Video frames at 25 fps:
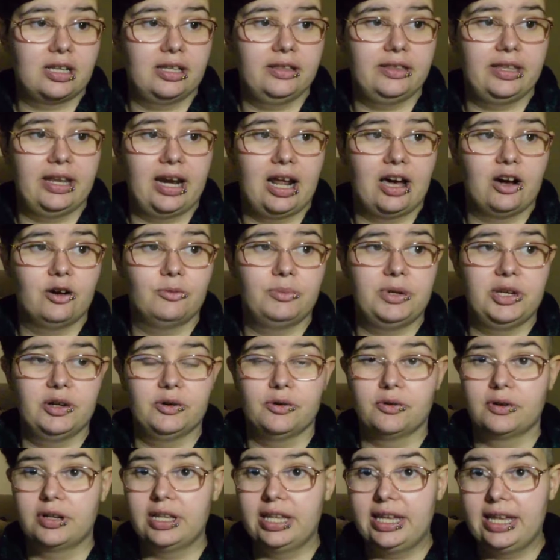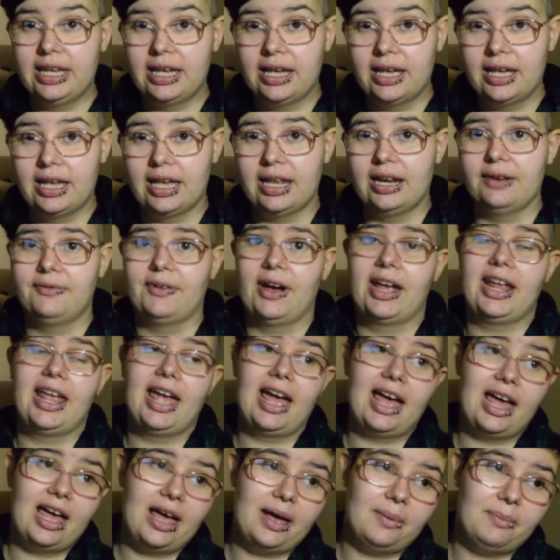then I'll be all clear, and if I
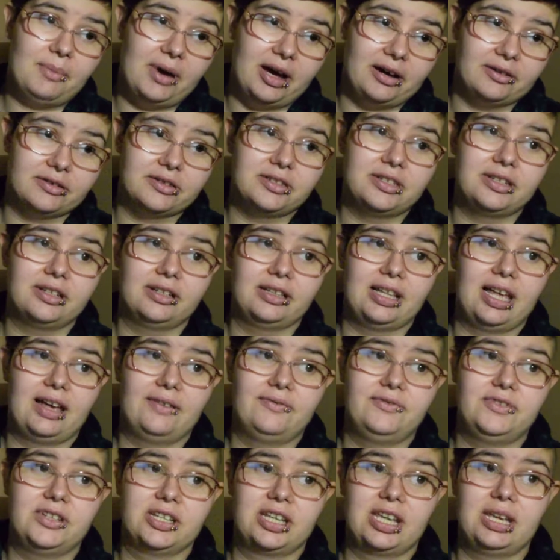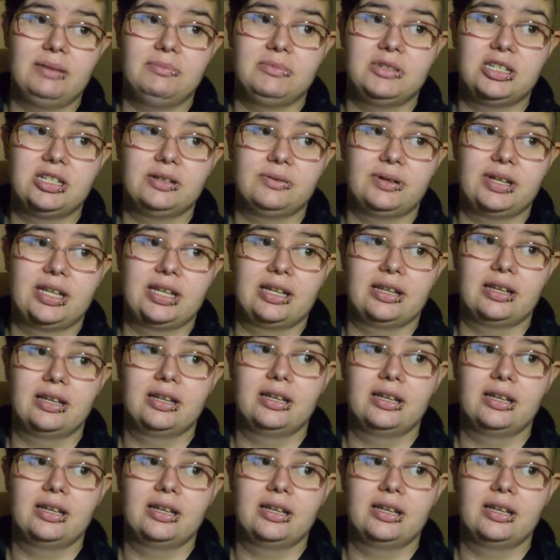am, I'll still have to keep doing